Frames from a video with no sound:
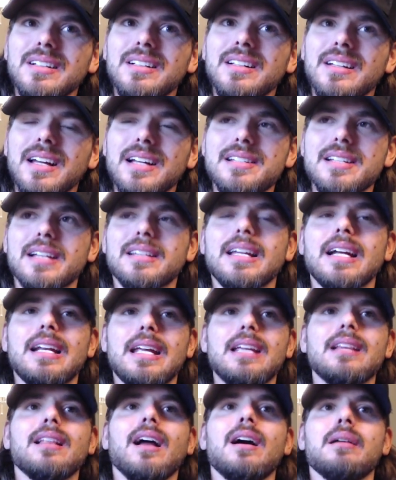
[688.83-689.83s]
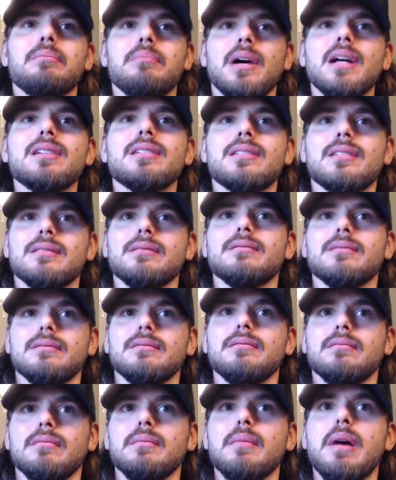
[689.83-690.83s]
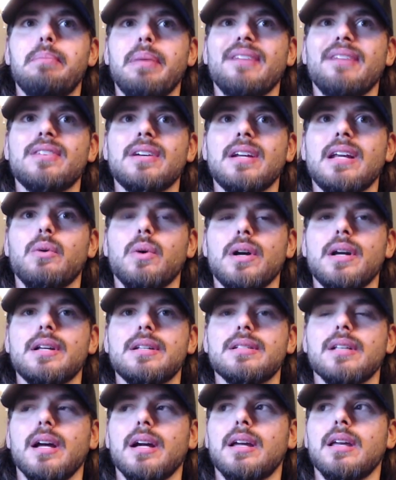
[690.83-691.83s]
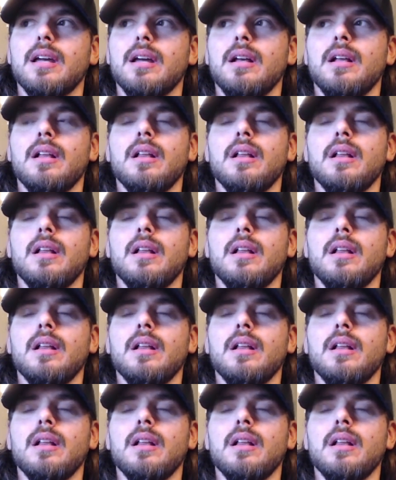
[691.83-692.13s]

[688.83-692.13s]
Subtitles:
It's like that Elon Musk epiphany where he's like,